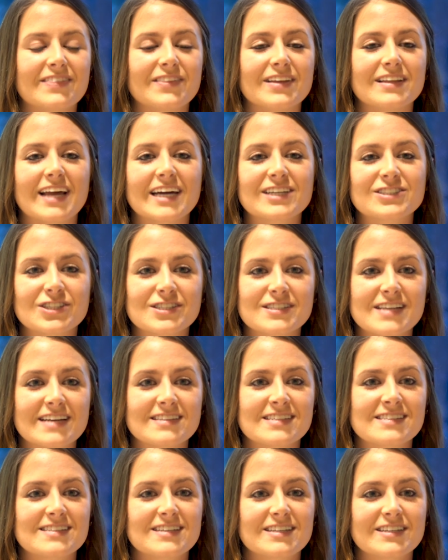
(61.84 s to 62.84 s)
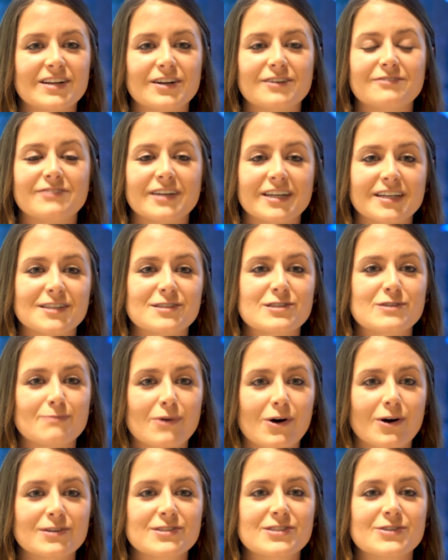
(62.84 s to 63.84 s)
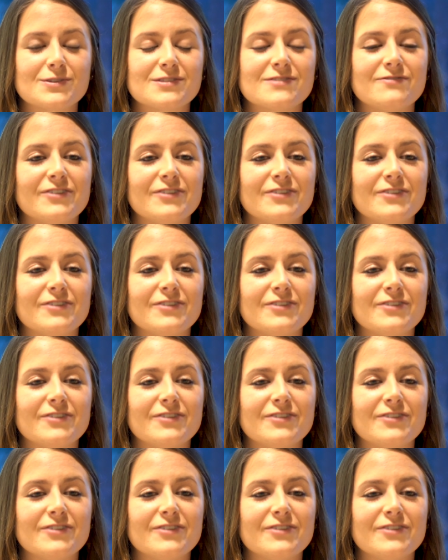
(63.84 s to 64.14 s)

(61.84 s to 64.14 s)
The lecture sizes here are very small, so it's